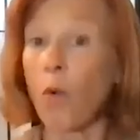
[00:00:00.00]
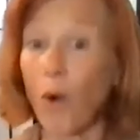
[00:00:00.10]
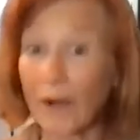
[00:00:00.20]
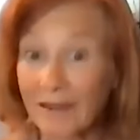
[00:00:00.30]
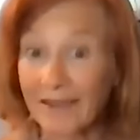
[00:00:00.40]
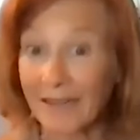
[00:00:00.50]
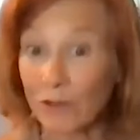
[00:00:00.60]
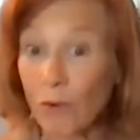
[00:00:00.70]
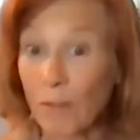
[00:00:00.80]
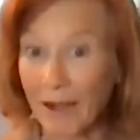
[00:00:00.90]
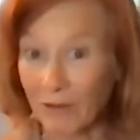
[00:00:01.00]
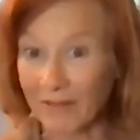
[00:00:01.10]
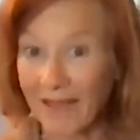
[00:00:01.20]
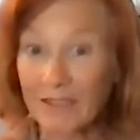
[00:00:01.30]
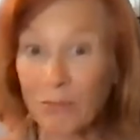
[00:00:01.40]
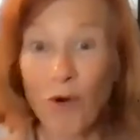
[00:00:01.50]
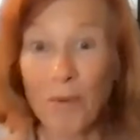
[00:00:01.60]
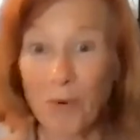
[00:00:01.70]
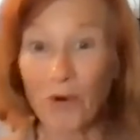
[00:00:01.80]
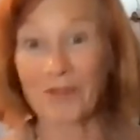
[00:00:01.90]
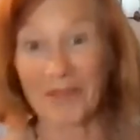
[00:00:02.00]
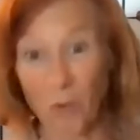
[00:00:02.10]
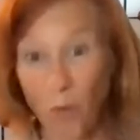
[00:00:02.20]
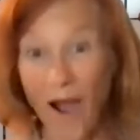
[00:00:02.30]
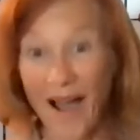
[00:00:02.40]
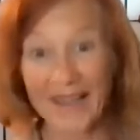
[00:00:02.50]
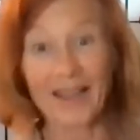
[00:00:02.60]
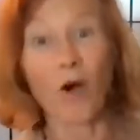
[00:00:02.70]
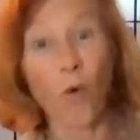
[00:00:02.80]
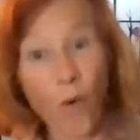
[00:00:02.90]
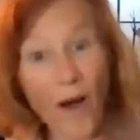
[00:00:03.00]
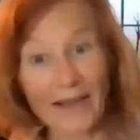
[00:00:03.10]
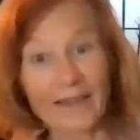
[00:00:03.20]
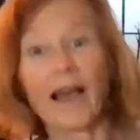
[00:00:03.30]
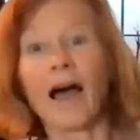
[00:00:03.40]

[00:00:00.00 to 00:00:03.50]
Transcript: What can I do about it? That's more important than why. What?